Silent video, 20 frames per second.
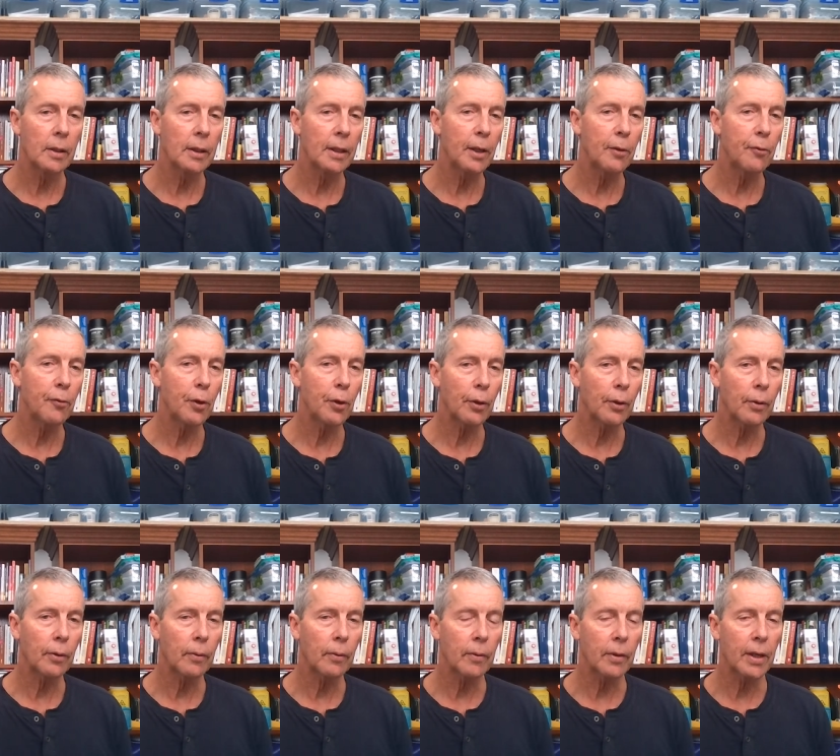If you
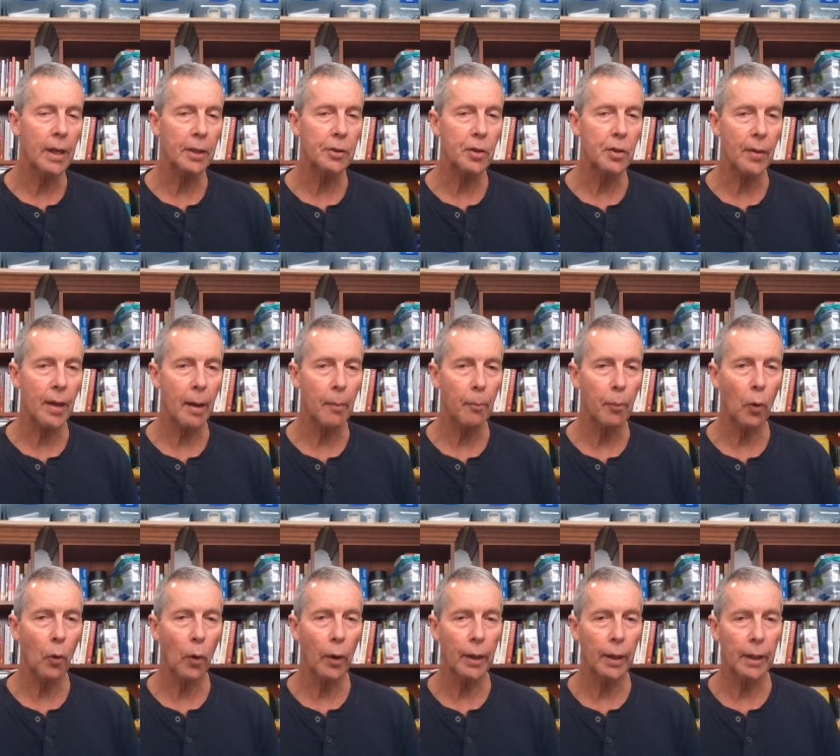get to that
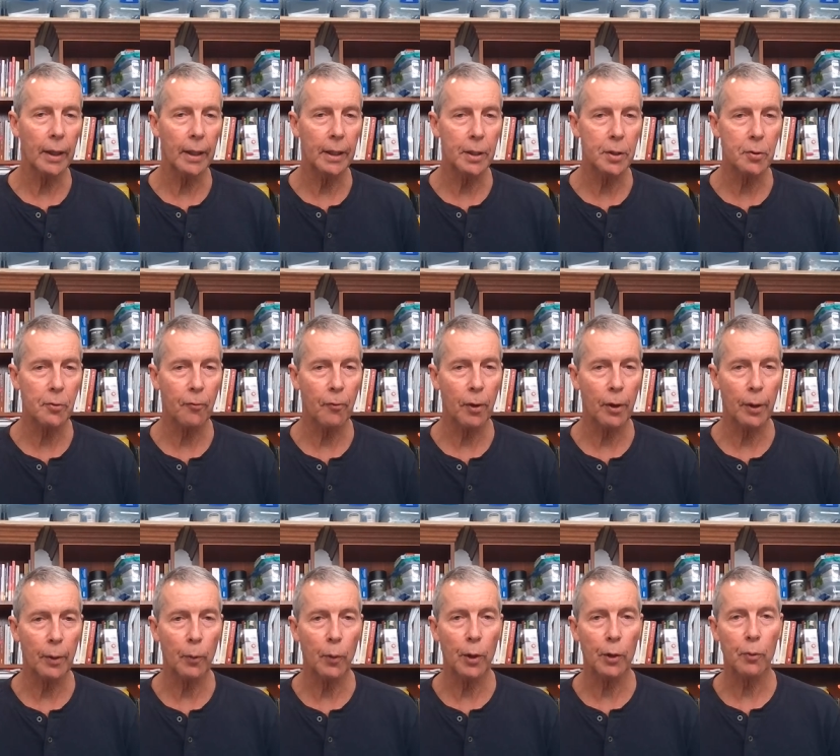point, it's
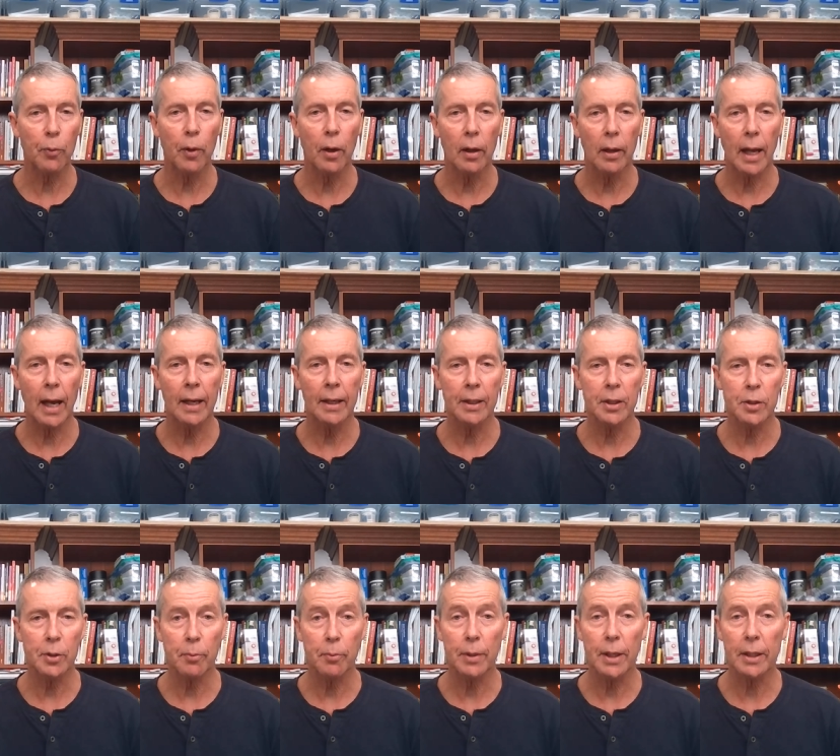very worthwhile adding
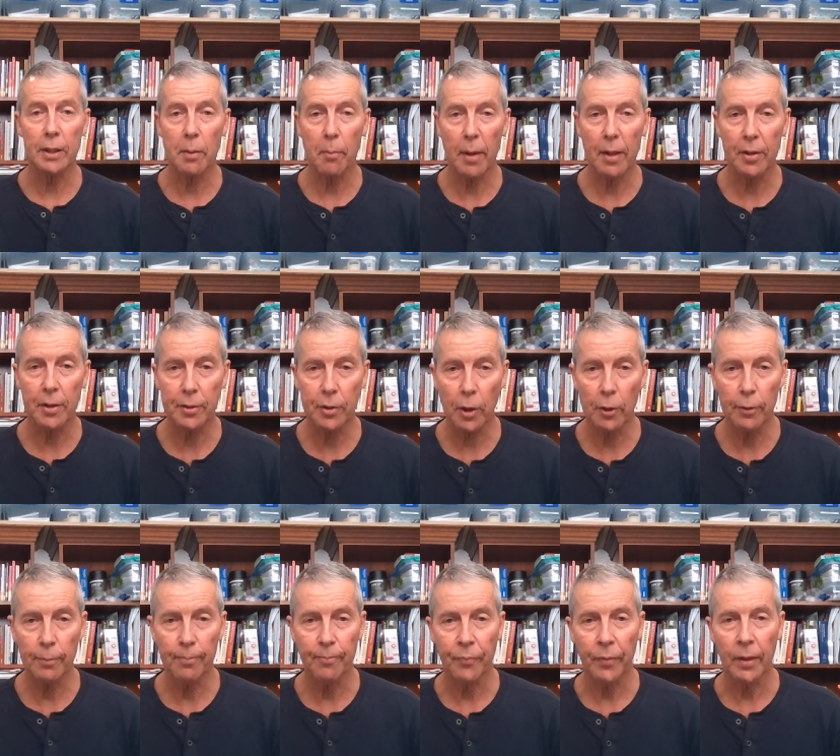some dexamethasone.
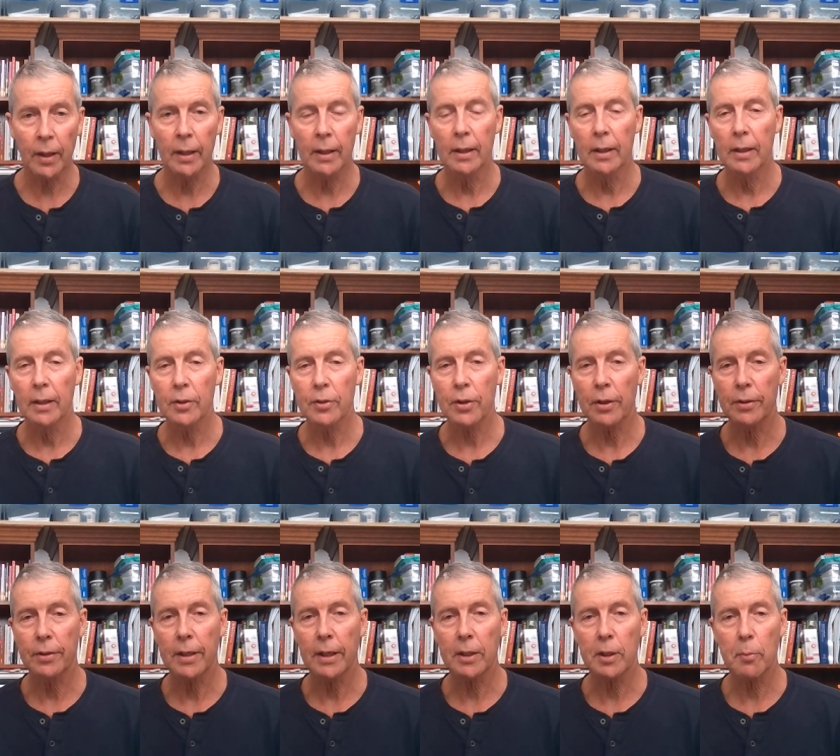So
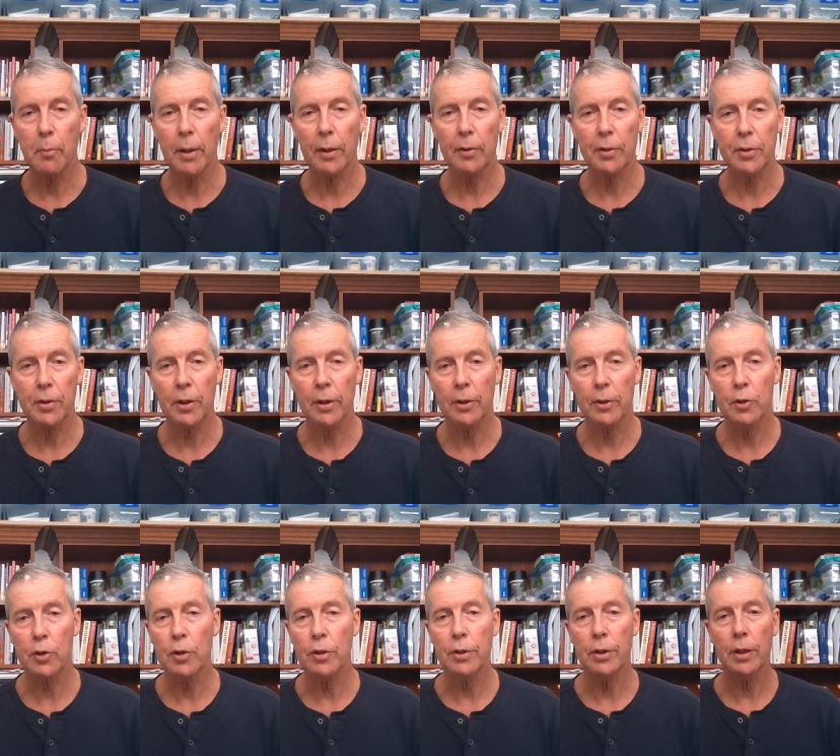dexamethasone
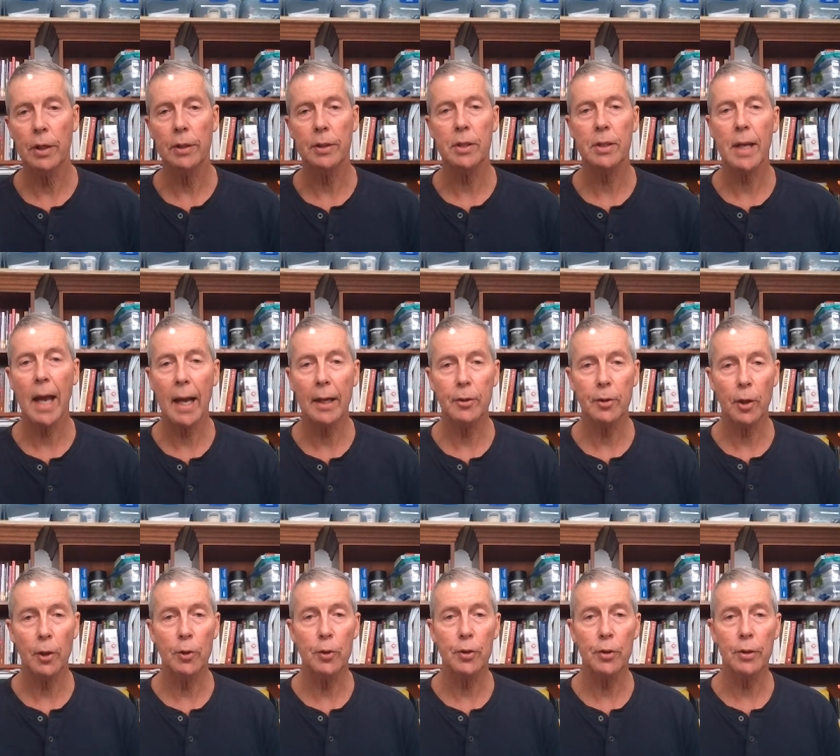is usually a stat
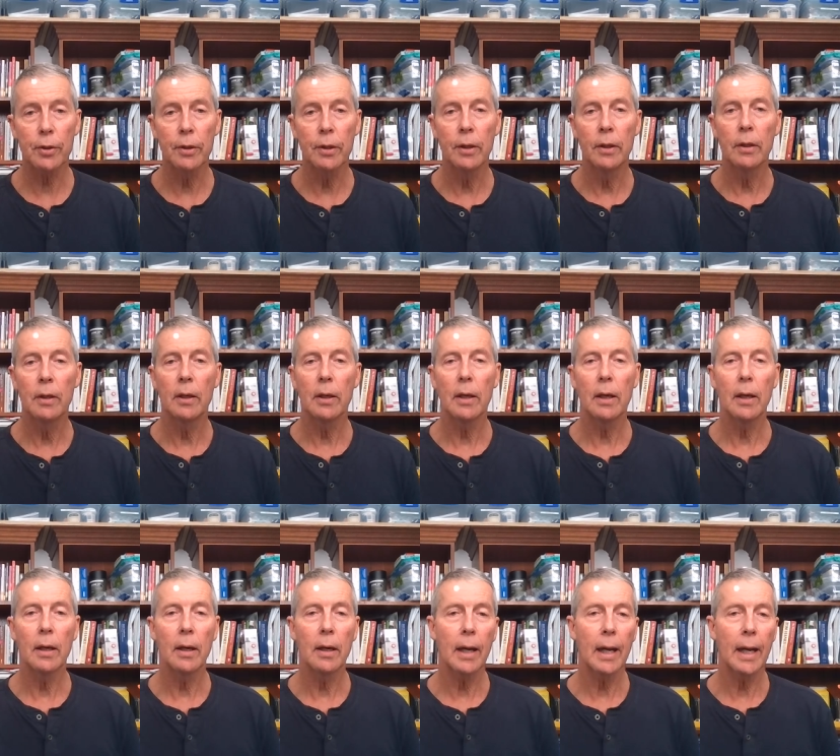dose,
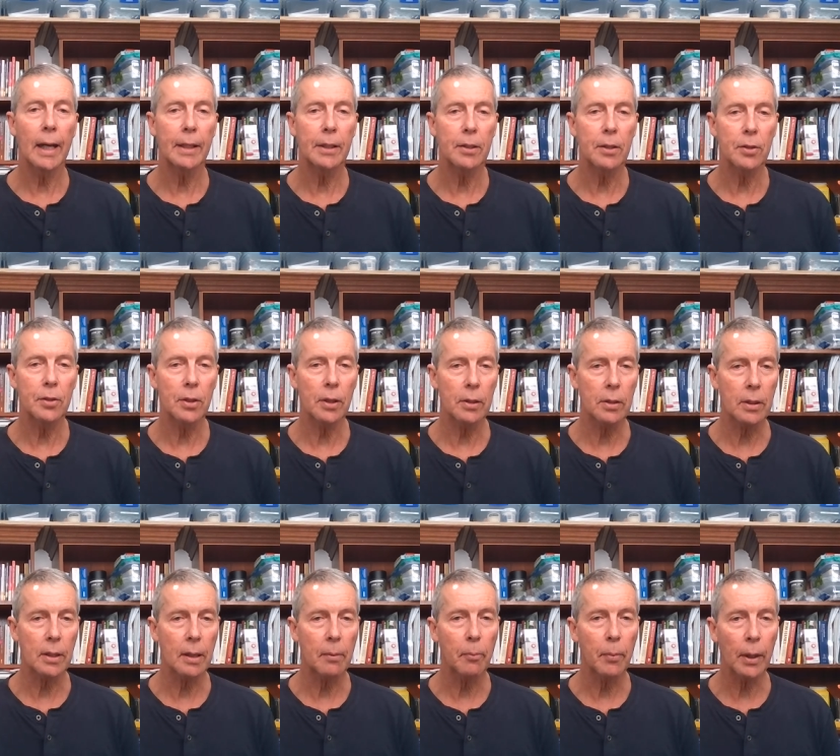8 to
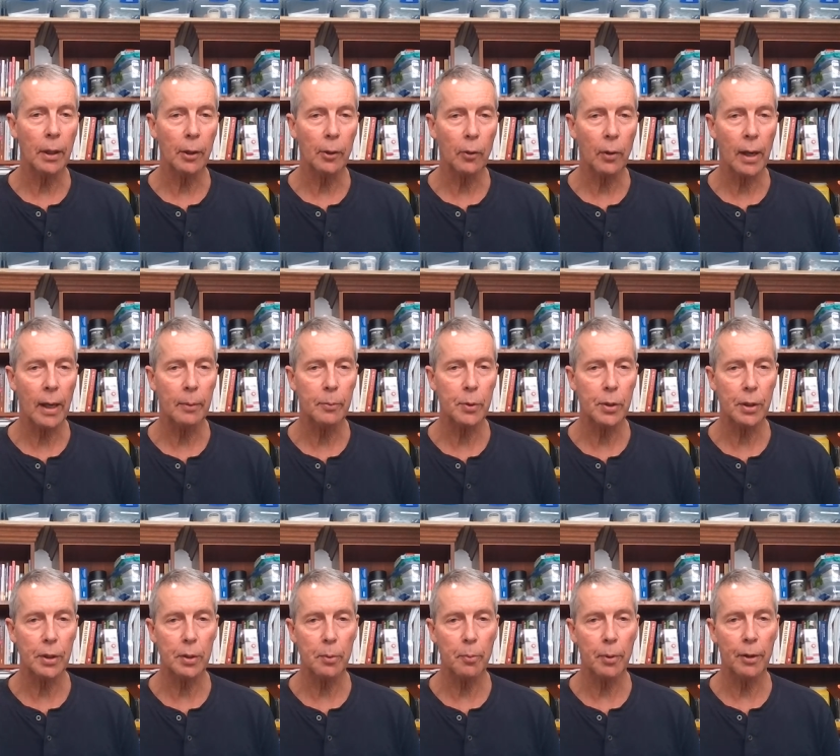16 milligrams.
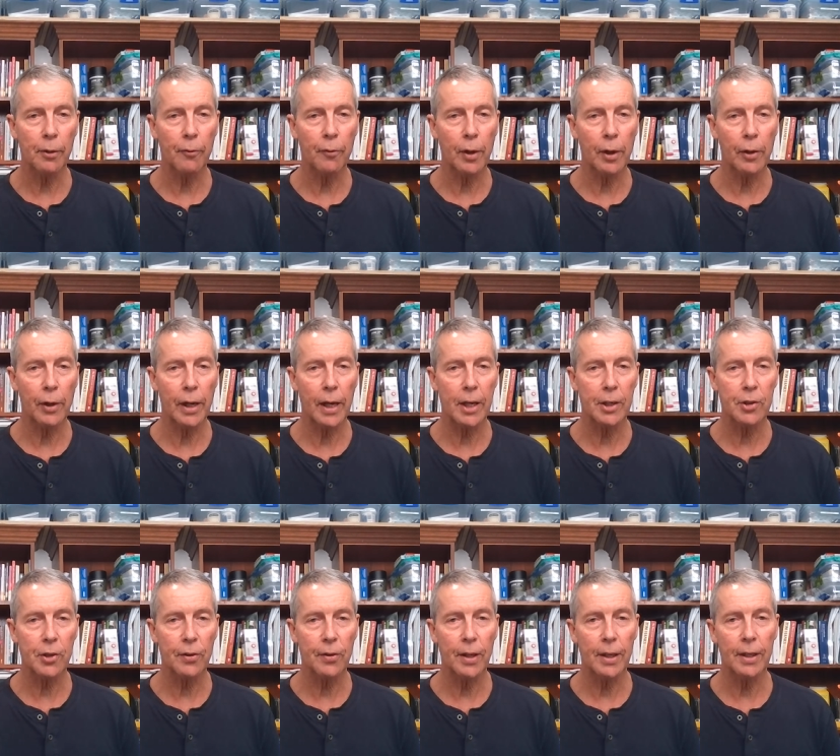There's a bit of
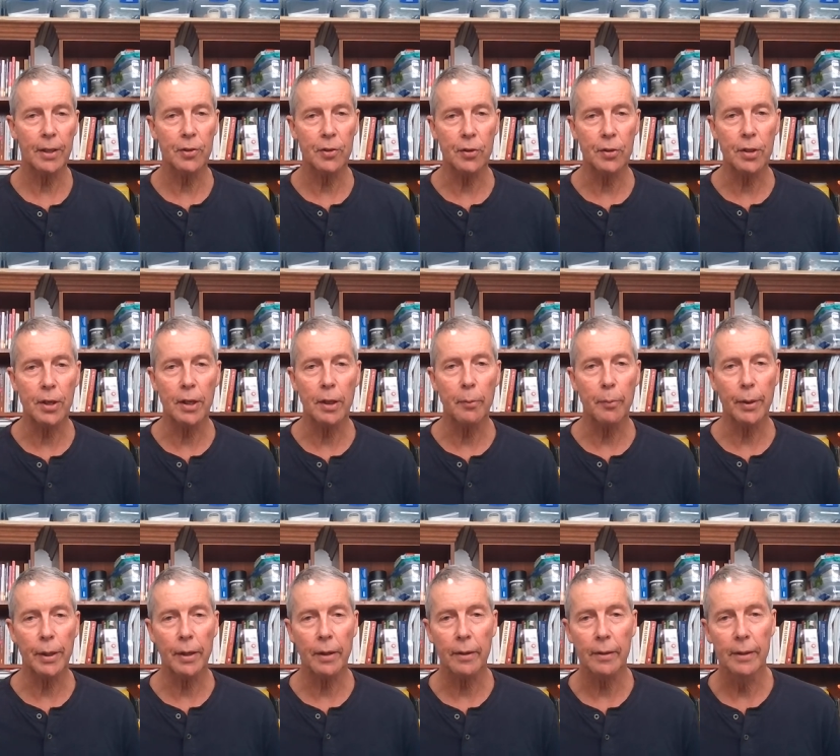variation. There doesn't seem to
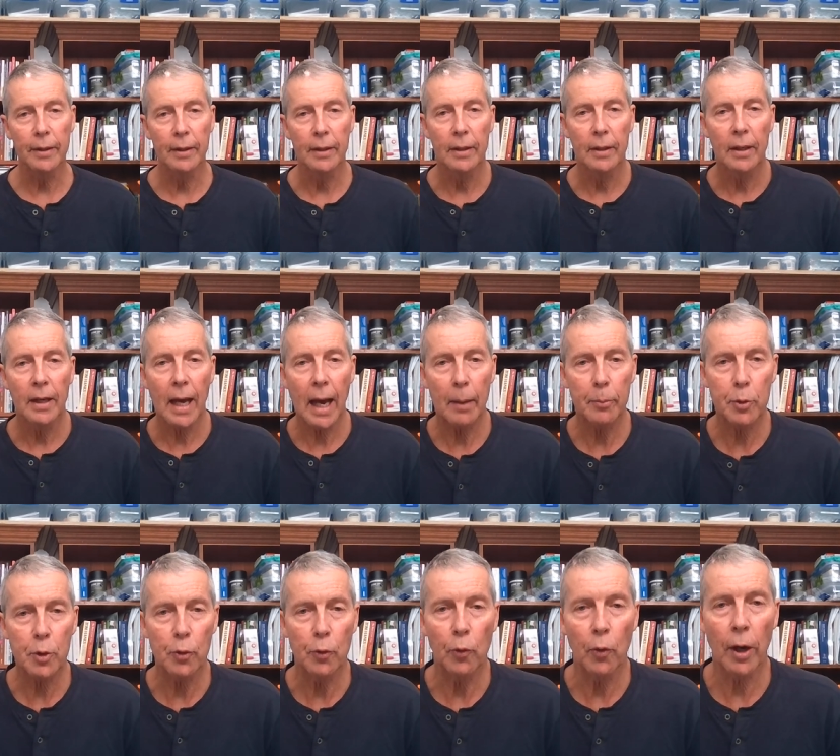be a
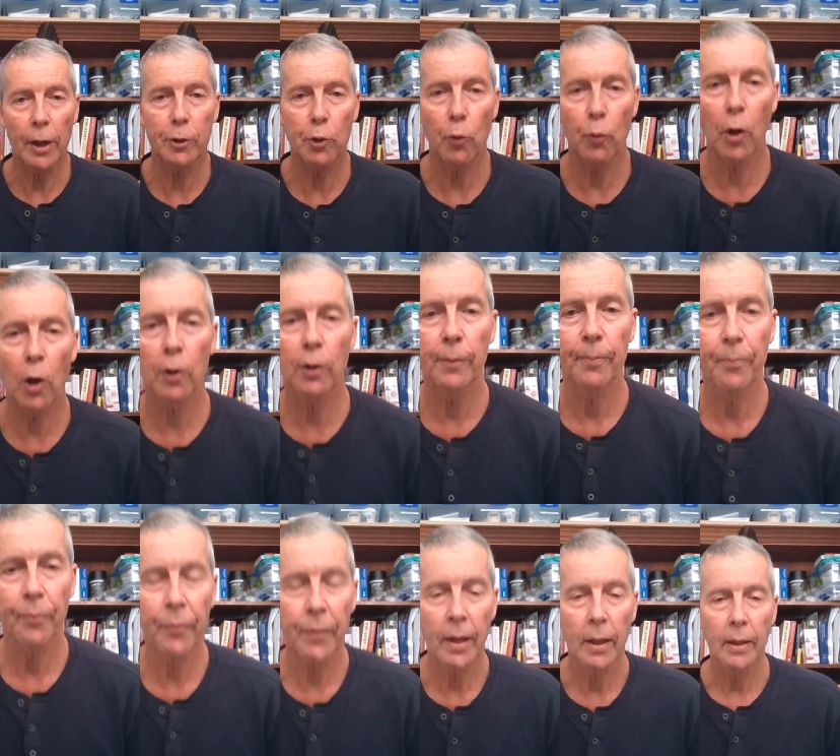absolute right or wrong.
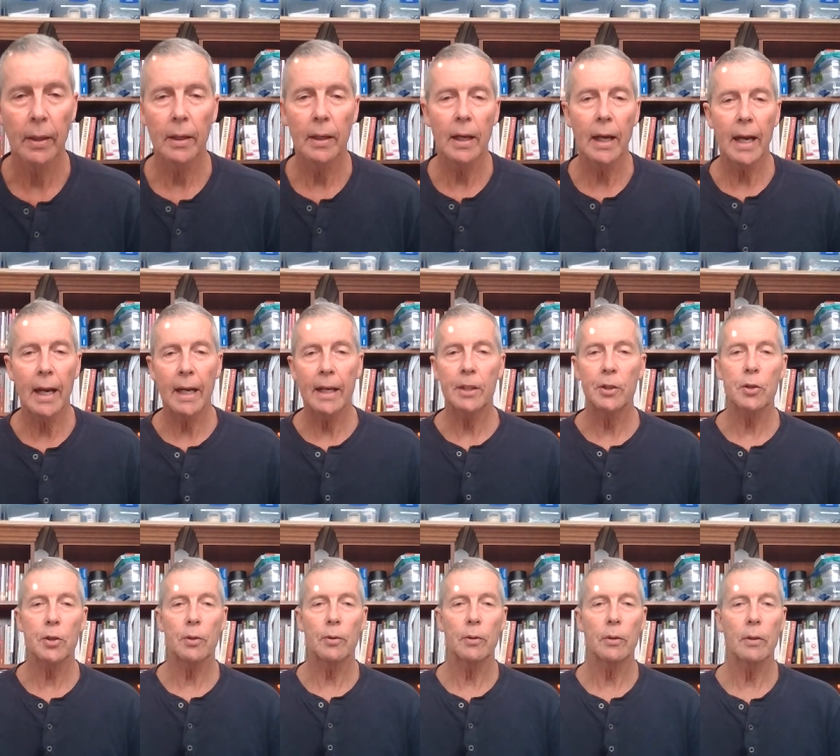And